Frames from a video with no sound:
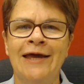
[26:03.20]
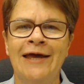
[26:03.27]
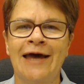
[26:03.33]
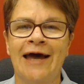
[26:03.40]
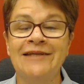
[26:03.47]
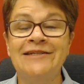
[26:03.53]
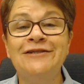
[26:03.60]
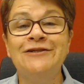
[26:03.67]

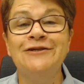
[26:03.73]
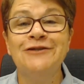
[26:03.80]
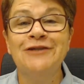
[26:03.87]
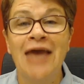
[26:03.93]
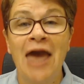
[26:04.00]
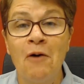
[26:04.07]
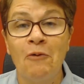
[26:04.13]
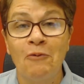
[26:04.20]
and she just
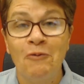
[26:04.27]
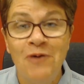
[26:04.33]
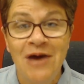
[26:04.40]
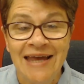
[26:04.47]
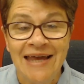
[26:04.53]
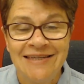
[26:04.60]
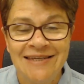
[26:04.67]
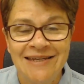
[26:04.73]
can't
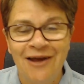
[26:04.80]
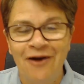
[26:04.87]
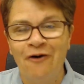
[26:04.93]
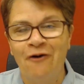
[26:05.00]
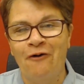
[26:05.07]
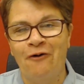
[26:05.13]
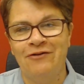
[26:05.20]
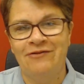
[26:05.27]
wait
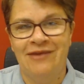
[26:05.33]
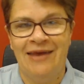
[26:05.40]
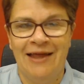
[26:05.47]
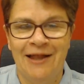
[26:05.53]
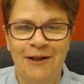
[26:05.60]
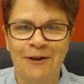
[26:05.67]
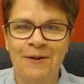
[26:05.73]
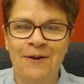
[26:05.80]

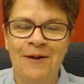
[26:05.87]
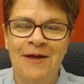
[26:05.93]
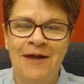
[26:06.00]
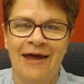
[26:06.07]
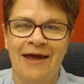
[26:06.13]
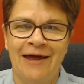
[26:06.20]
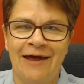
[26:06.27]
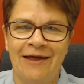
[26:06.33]
until
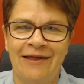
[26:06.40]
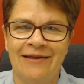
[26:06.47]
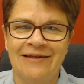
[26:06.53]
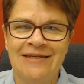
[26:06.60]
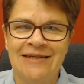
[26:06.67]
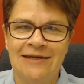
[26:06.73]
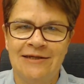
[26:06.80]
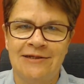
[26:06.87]
uh,
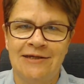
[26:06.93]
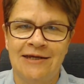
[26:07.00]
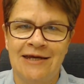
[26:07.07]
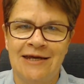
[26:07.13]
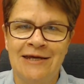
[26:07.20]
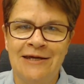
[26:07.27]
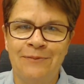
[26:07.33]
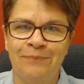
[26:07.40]

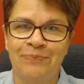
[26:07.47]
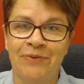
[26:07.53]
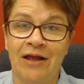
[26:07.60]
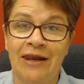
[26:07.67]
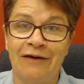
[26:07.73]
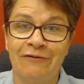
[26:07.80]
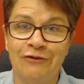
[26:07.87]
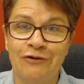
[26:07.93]
TCE
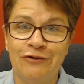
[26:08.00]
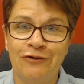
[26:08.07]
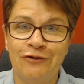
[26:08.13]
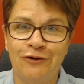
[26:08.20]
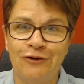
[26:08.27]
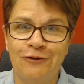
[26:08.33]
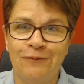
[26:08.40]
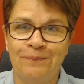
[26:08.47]
level
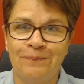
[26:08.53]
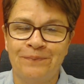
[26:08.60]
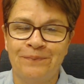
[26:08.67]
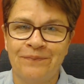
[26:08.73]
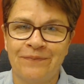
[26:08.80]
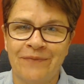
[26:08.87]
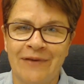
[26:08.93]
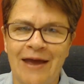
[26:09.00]
two.
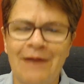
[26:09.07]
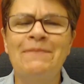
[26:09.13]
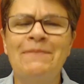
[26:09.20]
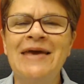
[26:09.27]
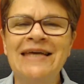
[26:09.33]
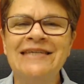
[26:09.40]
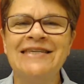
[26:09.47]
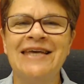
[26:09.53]

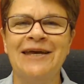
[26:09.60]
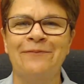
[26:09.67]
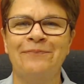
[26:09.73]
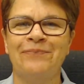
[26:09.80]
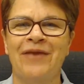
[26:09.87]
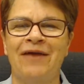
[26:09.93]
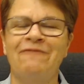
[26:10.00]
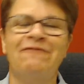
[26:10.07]
Amazing,
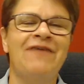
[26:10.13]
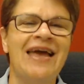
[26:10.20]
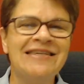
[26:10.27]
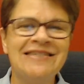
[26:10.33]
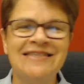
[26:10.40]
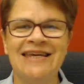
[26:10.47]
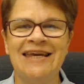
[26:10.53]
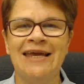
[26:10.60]

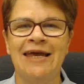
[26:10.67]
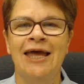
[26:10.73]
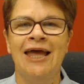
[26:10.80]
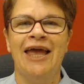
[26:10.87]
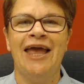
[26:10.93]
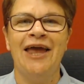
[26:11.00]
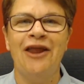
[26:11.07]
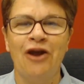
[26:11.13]
investing
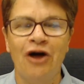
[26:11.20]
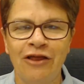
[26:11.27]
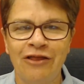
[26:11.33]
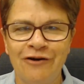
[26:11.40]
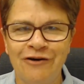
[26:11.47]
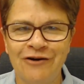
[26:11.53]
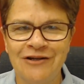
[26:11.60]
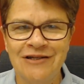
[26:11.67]
in
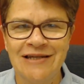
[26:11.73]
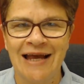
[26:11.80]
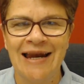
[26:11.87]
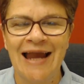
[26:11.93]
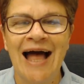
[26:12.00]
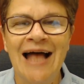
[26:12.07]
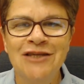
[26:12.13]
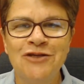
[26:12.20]
others. And
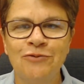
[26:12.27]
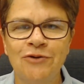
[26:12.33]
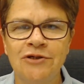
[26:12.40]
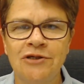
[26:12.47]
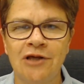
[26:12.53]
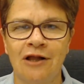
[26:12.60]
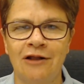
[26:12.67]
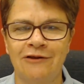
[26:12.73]
as a
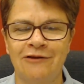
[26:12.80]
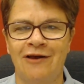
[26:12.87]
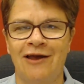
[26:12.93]
result,